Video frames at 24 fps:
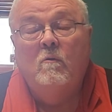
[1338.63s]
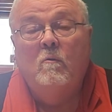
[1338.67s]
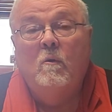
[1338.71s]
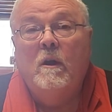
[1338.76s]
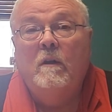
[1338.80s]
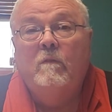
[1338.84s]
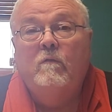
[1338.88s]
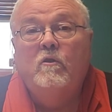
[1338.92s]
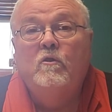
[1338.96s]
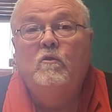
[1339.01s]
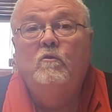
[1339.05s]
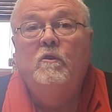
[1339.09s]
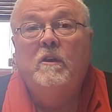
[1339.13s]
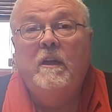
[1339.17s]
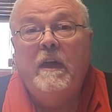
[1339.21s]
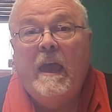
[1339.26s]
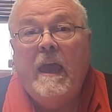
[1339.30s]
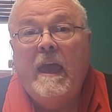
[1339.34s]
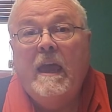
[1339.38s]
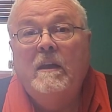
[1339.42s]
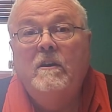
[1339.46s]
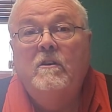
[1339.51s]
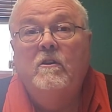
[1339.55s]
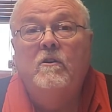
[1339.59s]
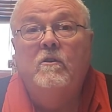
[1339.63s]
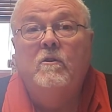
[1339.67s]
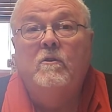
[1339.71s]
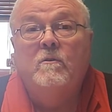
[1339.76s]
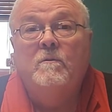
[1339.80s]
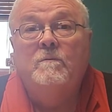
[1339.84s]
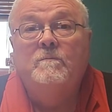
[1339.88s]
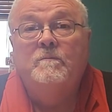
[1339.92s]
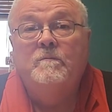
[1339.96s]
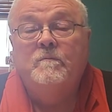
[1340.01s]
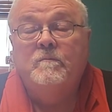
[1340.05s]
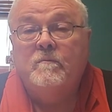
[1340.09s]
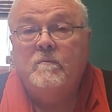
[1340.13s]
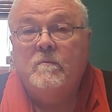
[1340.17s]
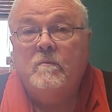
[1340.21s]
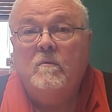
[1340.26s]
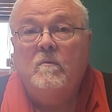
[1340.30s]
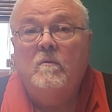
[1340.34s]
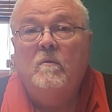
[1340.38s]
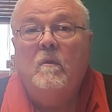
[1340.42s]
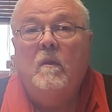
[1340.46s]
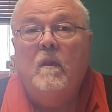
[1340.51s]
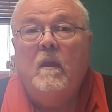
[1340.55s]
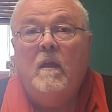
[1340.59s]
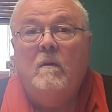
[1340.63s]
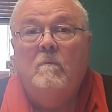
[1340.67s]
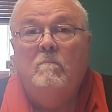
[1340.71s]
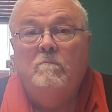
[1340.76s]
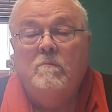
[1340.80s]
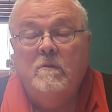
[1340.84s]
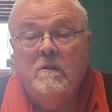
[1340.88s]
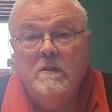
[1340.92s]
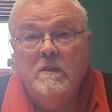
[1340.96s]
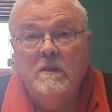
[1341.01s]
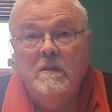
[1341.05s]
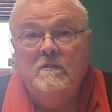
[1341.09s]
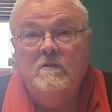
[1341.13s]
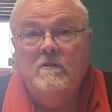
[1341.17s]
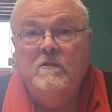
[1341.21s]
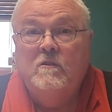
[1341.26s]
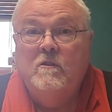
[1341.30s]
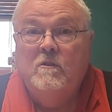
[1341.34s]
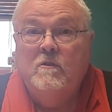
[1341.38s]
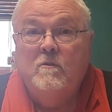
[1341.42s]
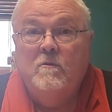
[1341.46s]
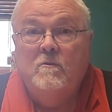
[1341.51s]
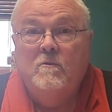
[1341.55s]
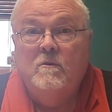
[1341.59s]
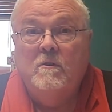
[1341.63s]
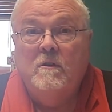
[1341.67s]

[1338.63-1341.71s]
whatever you can do, please do.